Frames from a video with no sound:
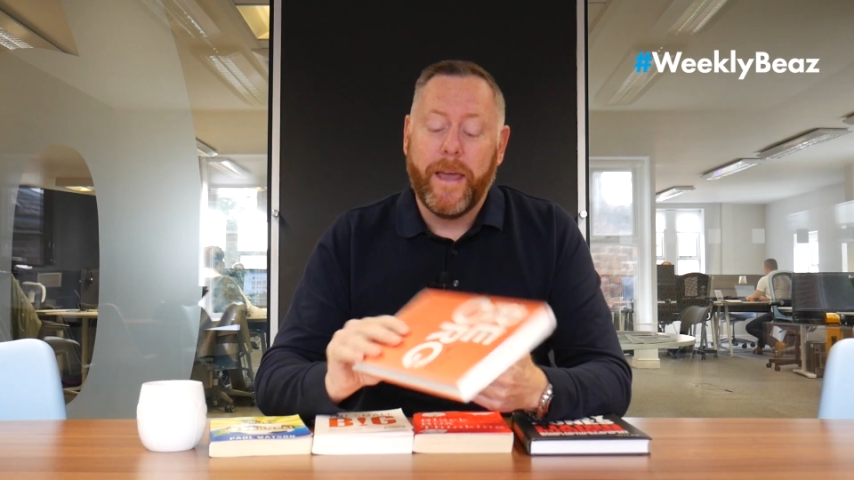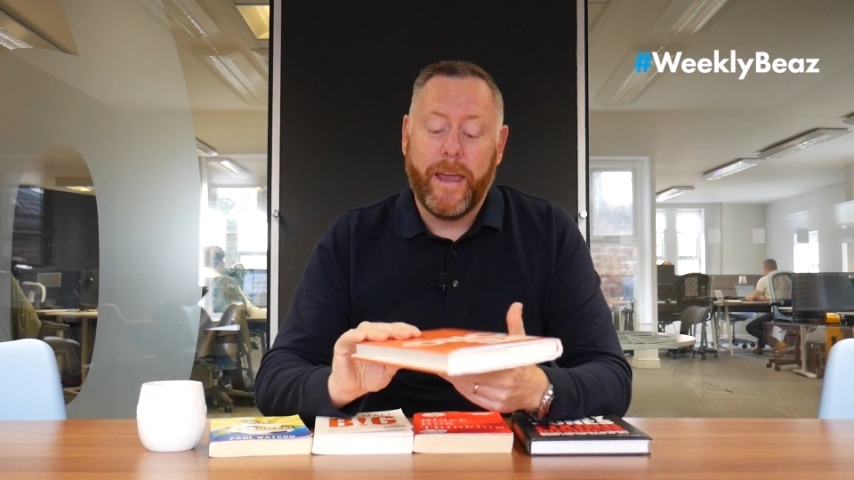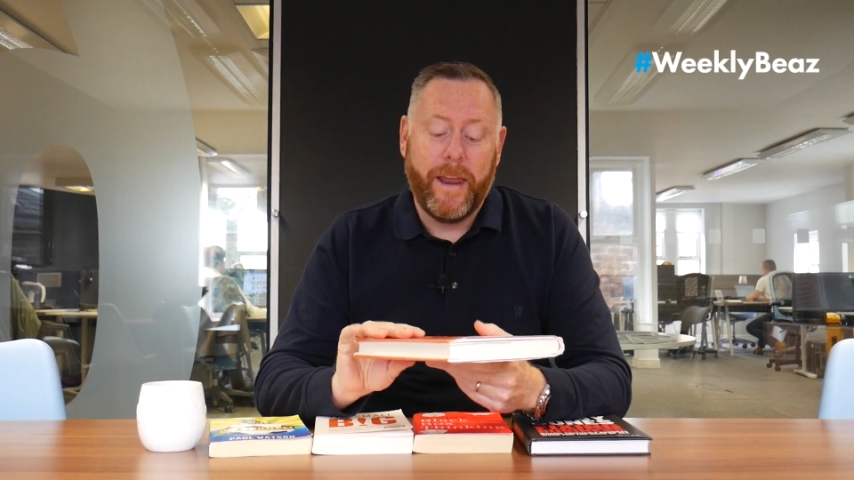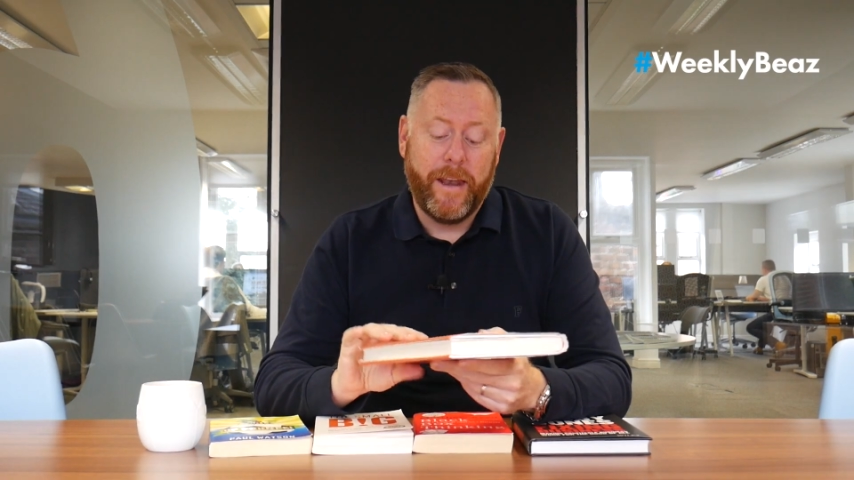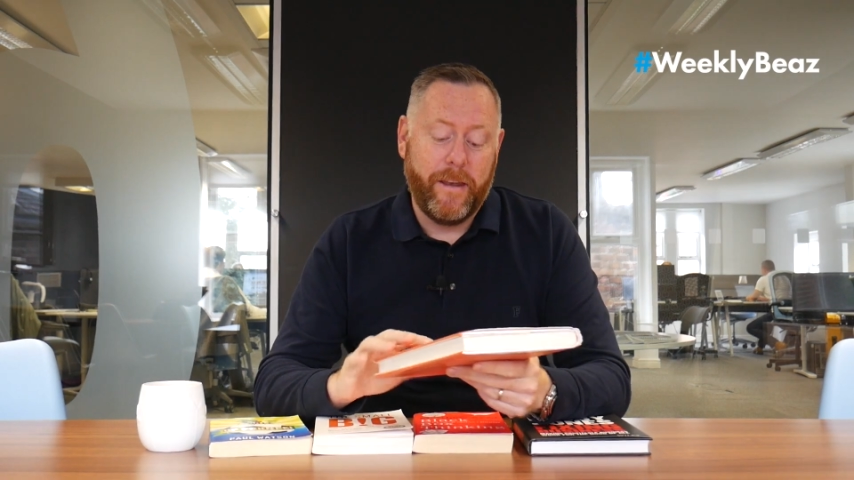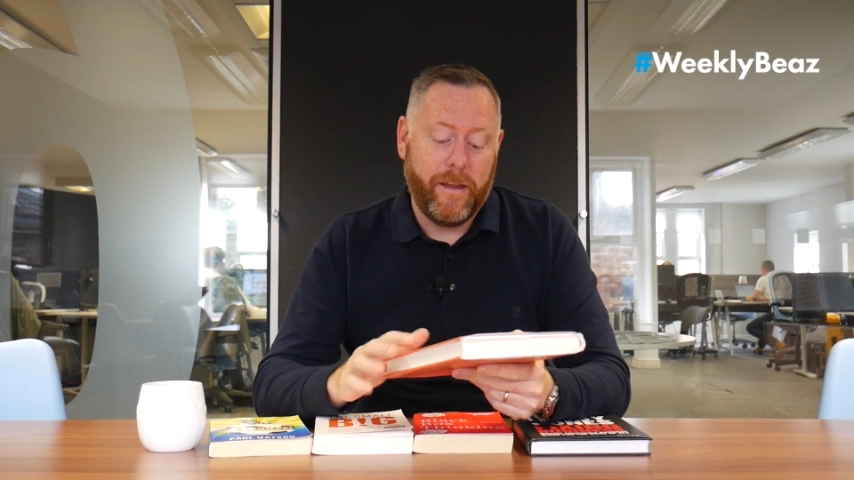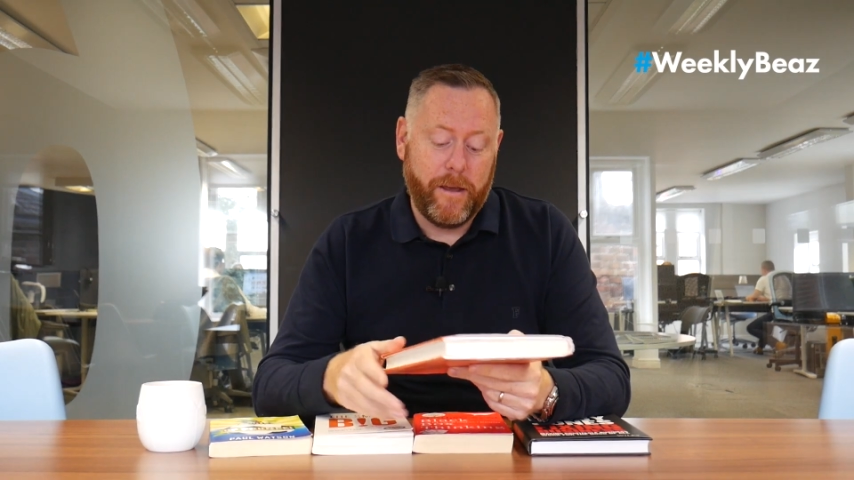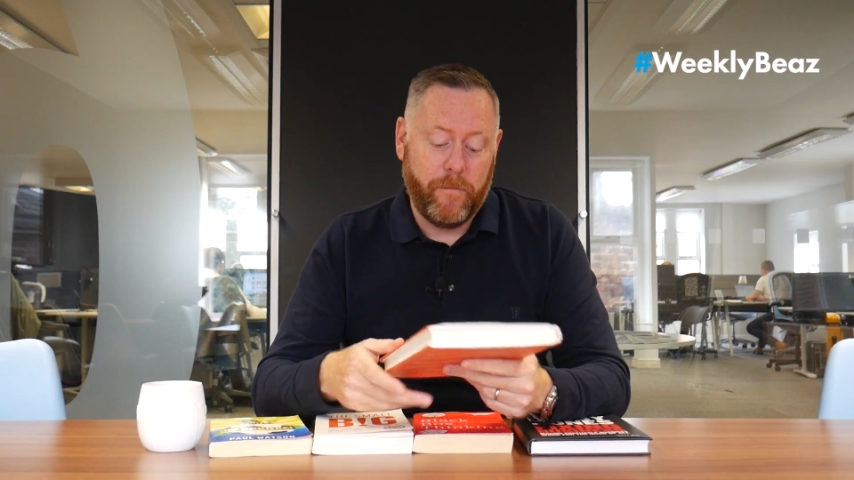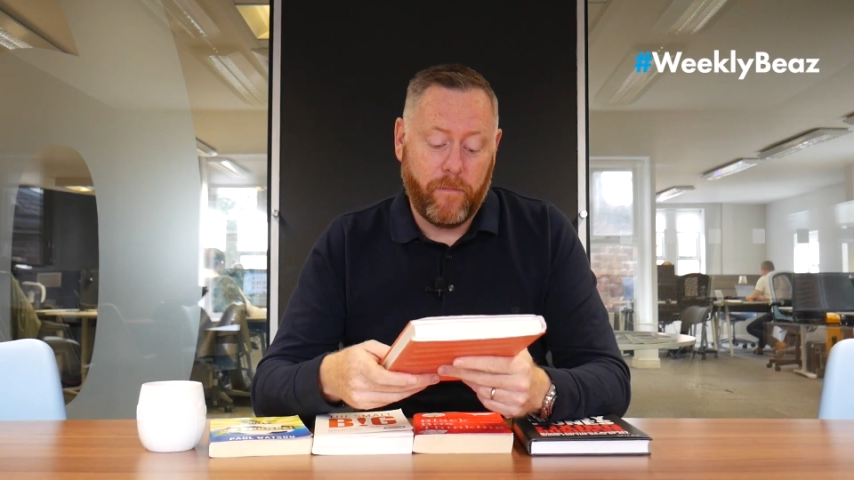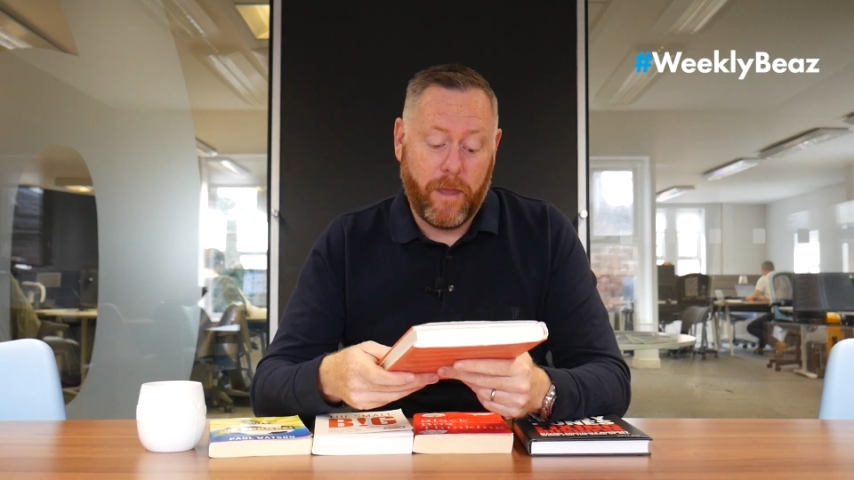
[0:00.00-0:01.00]
and
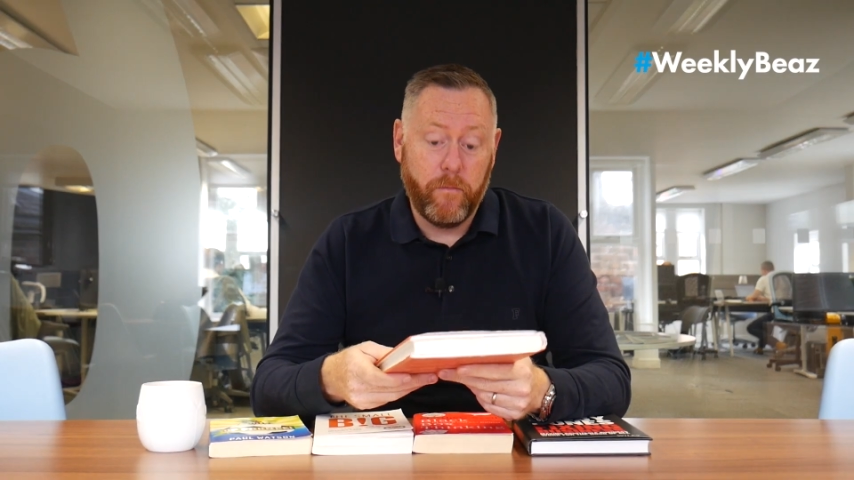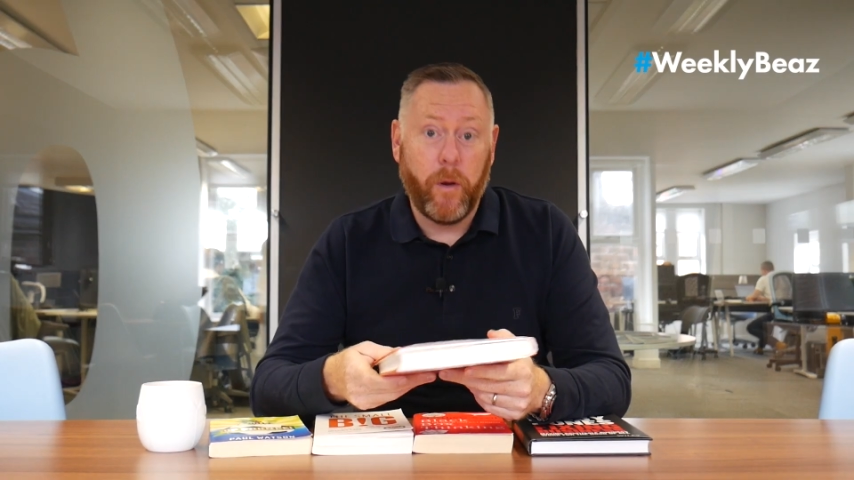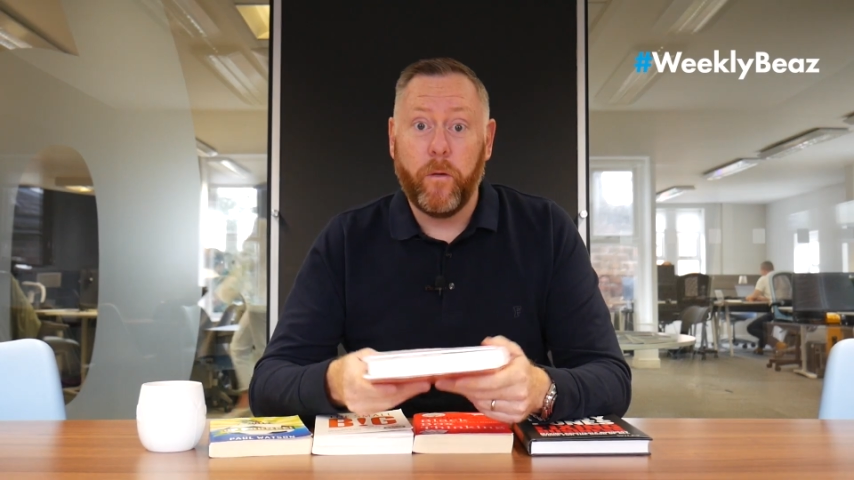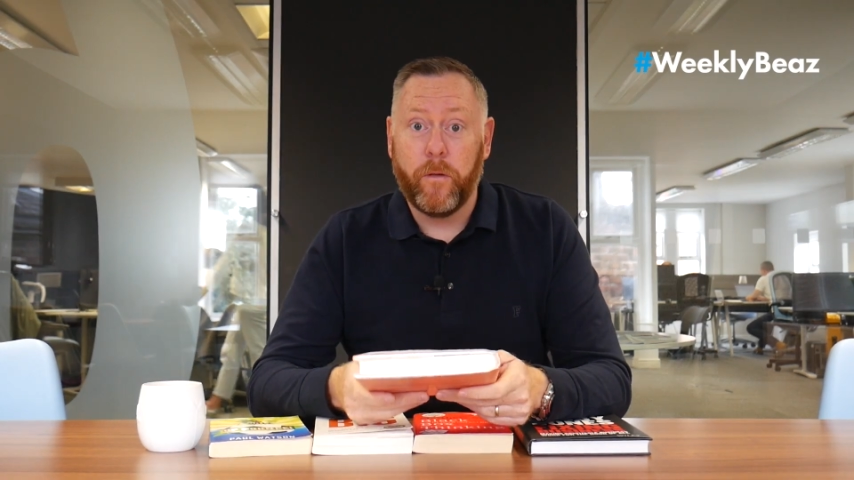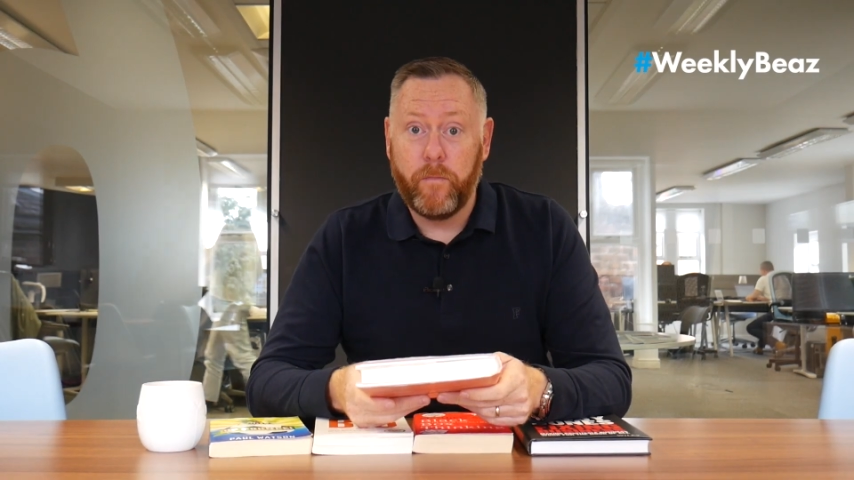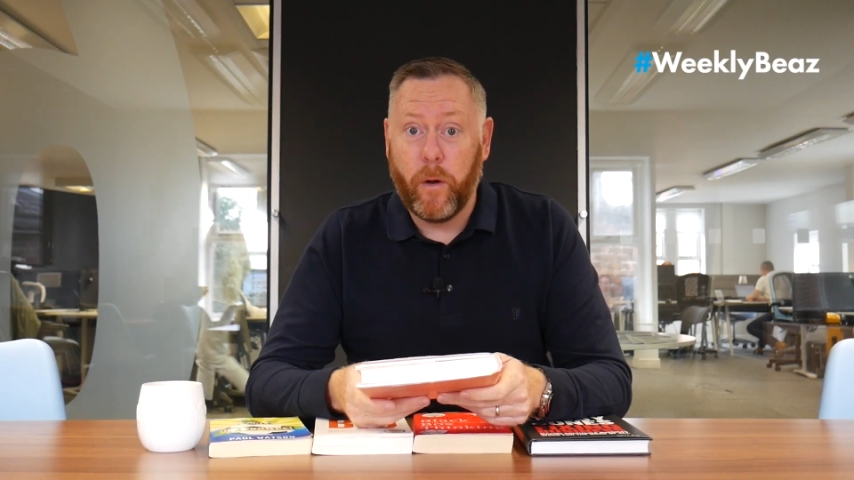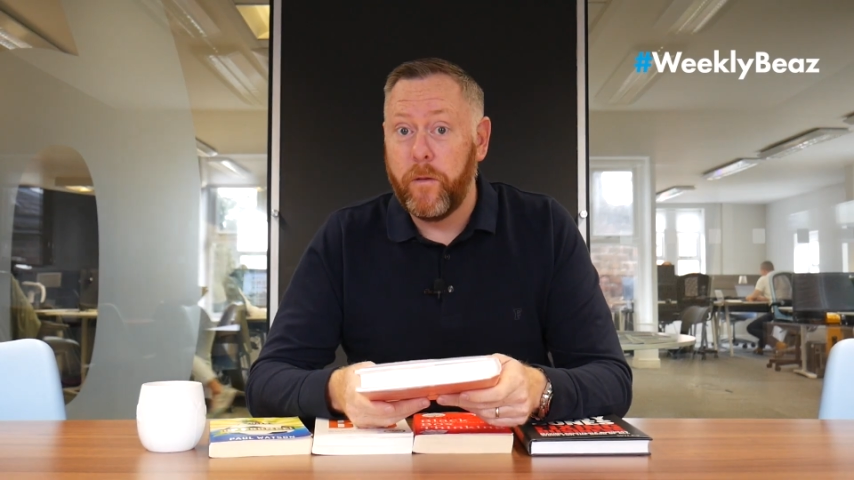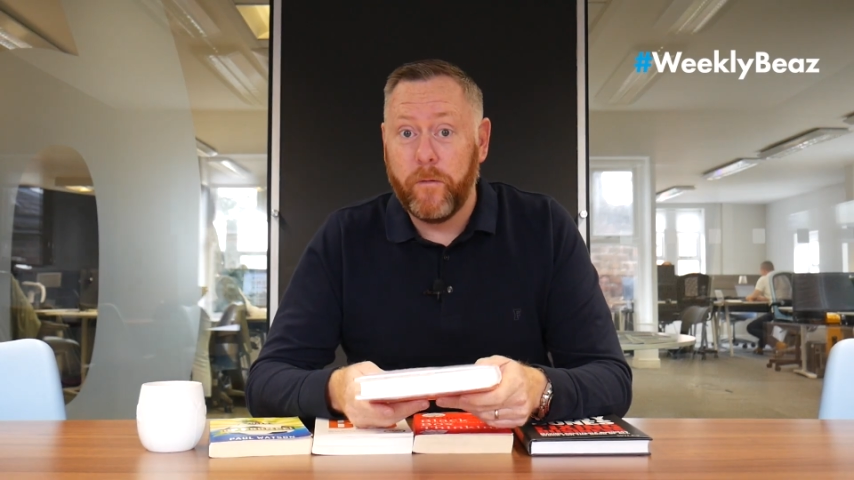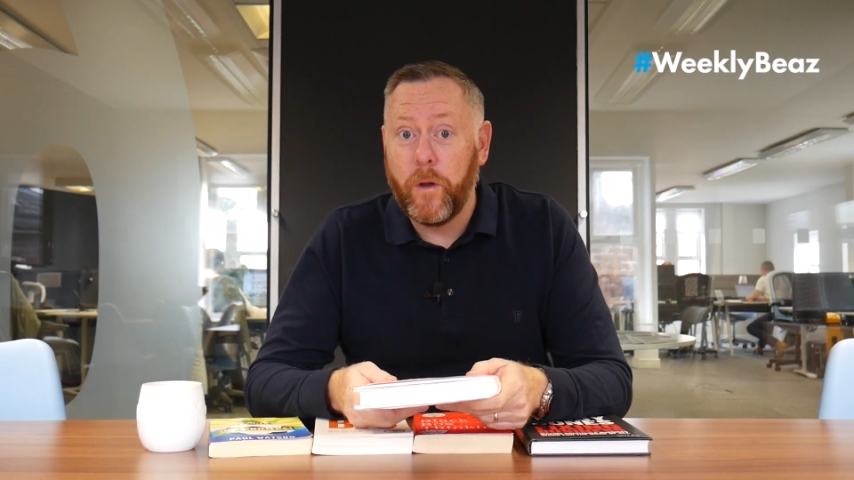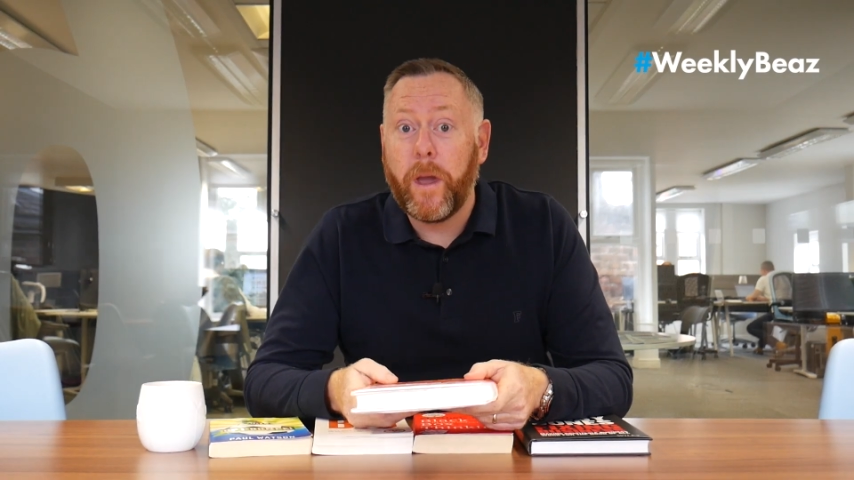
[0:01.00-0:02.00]

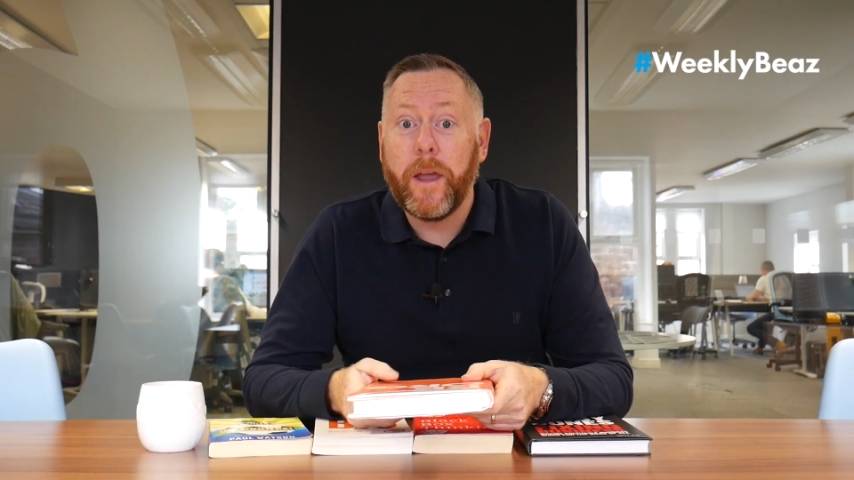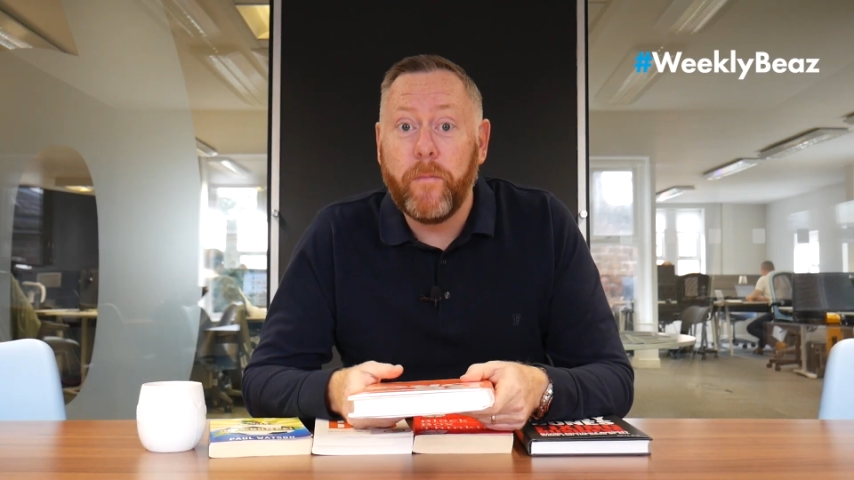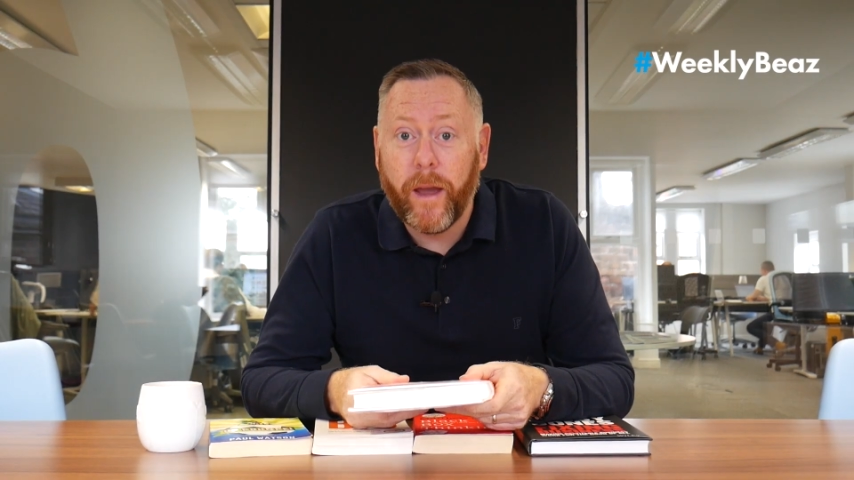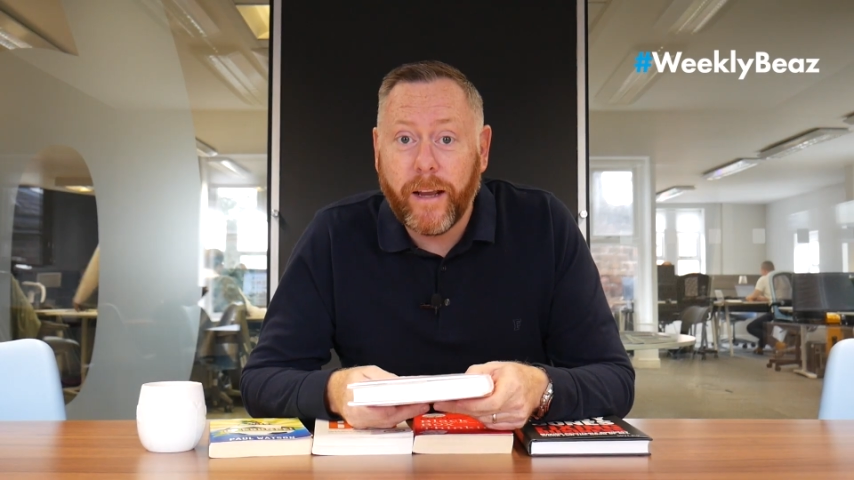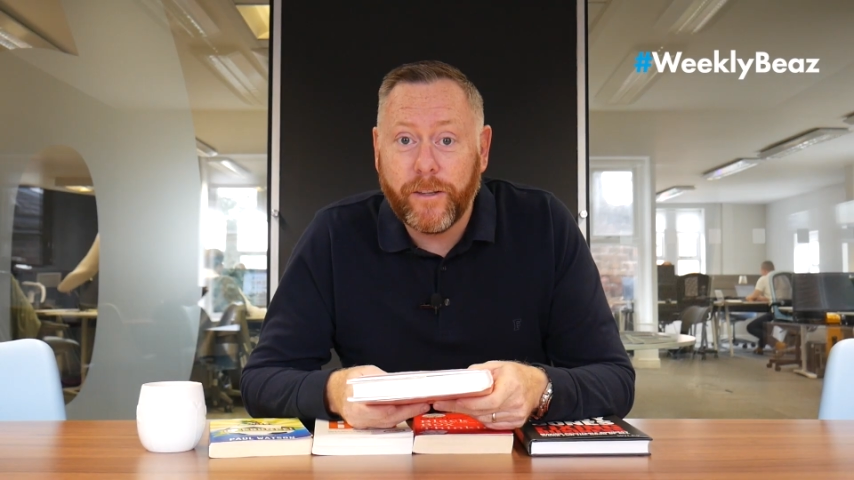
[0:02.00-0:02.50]
both of you came back,